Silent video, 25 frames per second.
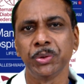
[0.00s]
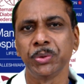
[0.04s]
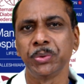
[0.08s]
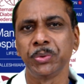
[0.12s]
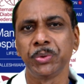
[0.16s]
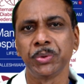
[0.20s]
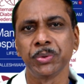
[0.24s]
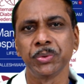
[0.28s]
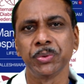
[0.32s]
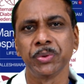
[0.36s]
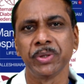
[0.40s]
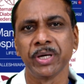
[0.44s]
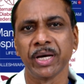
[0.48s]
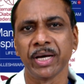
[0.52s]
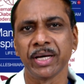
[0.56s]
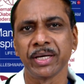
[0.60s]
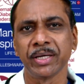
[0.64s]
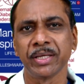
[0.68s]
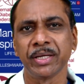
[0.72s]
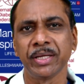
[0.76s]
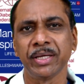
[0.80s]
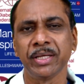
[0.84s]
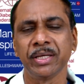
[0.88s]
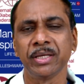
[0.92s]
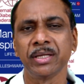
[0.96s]
due to
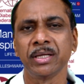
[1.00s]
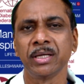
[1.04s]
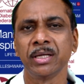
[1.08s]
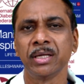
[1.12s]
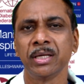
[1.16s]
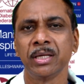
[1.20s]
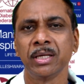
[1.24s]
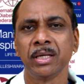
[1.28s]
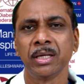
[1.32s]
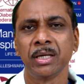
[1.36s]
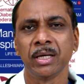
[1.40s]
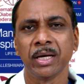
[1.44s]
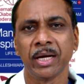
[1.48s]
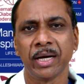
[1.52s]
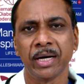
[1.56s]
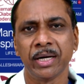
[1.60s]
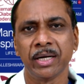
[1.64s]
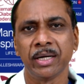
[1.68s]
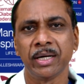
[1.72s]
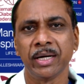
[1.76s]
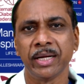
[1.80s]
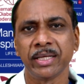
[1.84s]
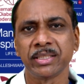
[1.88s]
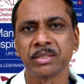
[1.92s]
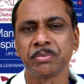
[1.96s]
gangrene
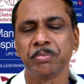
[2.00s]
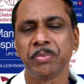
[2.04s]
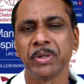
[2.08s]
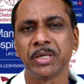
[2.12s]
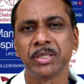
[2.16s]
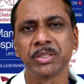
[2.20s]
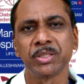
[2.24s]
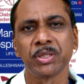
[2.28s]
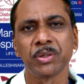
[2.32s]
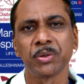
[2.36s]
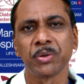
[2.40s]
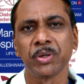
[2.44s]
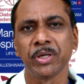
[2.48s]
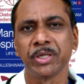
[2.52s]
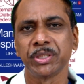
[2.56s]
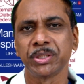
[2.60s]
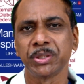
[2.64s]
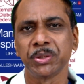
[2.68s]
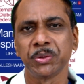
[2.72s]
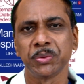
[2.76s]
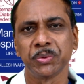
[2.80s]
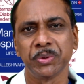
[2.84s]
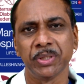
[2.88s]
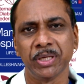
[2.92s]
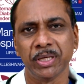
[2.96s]
and less blood
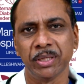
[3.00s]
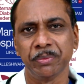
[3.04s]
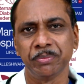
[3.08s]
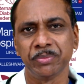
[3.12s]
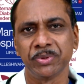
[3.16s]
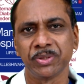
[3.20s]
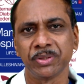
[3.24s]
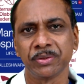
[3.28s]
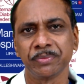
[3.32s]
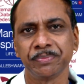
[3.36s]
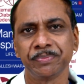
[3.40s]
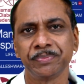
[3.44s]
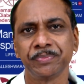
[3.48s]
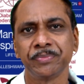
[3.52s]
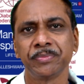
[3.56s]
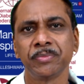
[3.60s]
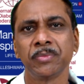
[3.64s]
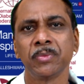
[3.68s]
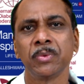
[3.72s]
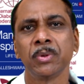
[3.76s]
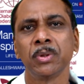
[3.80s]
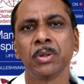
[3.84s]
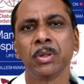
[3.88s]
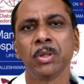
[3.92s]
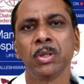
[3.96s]
circulation to the limbs.
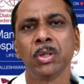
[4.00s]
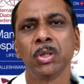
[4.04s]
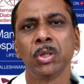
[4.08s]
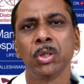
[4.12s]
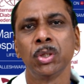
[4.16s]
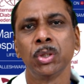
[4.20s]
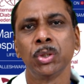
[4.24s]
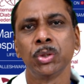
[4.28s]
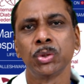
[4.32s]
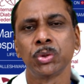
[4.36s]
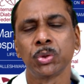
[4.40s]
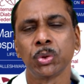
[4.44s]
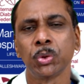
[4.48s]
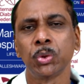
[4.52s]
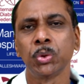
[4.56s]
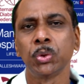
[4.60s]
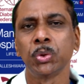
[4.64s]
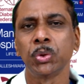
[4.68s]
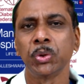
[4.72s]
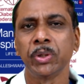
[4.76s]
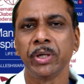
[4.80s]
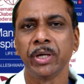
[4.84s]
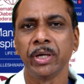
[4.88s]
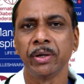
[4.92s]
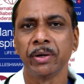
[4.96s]

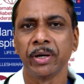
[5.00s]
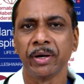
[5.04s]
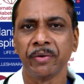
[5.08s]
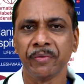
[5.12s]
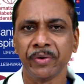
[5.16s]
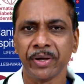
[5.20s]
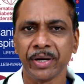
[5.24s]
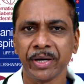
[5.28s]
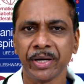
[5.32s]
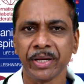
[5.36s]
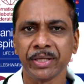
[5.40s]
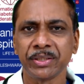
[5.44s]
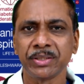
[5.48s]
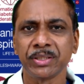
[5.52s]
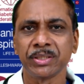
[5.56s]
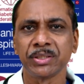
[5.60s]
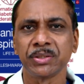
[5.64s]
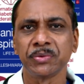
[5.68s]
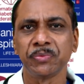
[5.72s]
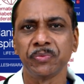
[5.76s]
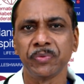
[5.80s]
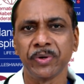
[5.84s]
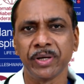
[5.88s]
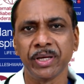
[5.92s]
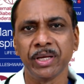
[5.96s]
So, awareness
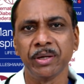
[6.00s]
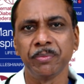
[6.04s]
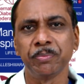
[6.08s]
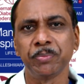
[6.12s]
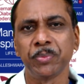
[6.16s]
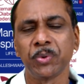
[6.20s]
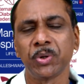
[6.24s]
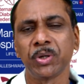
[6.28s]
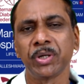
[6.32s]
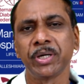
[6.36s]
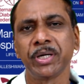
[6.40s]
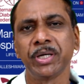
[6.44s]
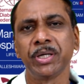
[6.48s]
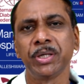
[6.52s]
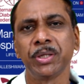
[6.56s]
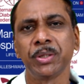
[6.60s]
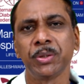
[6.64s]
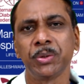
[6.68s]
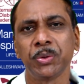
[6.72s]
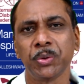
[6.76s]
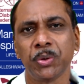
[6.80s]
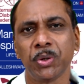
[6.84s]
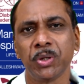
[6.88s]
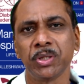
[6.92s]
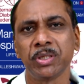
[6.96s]
is very important
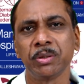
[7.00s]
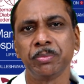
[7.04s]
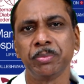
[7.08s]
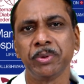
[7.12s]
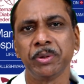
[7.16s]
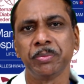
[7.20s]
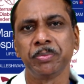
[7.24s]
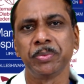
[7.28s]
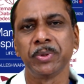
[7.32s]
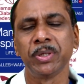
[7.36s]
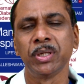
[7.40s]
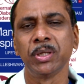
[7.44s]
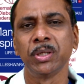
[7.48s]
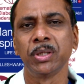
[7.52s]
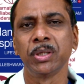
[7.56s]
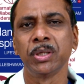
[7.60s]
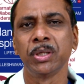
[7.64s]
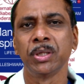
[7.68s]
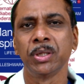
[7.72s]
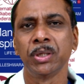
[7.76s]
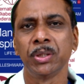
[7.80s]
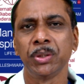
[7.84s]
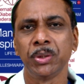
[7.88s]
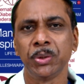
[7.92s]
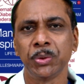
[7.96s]
to all the people
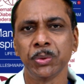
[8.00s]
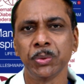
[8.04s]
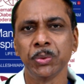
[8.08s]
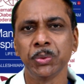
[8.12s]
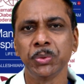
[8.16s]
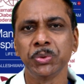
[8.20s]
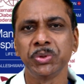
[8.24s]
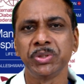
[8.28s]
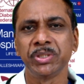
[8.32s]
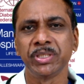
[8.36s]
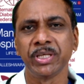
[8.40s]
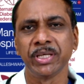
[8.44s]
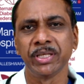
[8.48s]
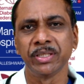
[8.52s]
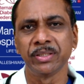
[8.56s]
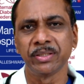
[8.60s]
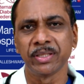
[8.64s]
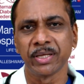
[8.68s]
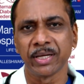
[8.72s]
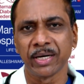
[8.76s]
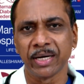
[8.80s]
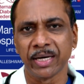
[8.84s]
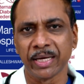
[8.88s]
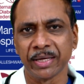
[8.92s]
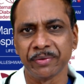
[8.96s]
to change
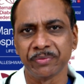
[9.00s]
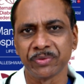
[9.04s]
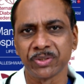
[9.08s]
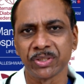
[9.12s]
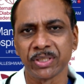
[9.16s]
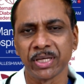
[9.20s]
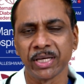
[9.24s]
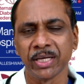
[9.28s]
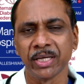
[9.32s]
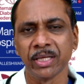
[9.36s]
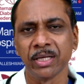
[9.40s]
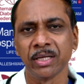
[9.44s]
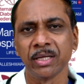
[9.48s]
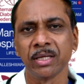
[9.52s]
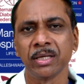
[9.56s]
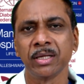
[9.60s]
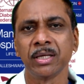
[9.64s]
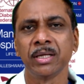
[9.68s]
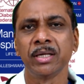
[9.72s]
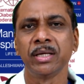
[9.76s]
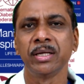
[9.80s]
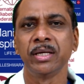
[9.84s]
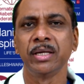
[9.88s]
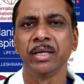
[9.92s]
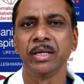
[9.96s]
their lifestyle
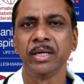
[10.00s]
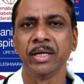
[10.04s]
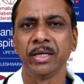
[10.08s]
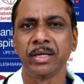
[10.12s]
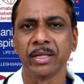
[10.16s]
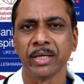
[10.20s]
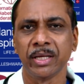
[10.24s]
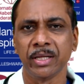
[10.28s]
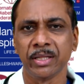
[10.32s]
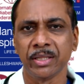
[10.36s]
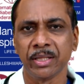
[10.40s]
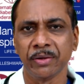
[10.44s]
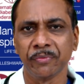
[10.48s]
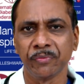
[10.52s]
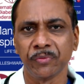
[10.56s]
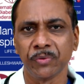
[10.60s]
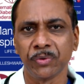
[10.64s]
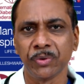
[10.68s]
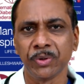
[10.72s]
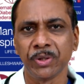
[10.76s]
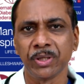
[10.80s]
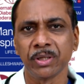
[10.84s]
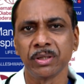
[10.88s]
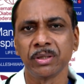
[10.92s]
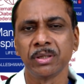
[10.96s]
eat healthy
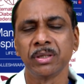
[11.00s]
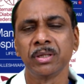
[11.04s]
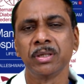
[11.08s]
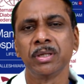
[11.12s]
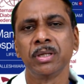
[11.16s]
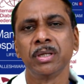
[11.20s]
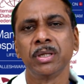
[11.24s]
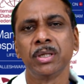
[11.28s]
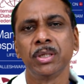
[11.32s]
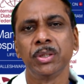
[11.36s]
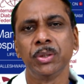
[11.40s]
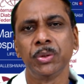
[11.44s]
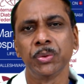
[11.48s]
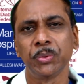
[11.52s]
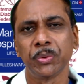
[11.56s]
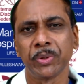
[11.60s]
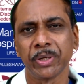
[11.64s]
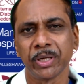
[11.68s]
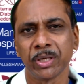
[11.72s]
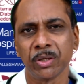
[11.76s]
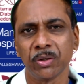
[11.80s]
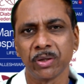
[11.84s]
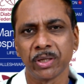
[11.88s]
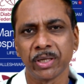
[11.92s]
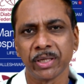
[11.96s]
food, do
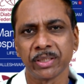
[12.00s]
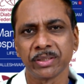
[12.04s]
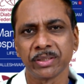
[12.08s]
regular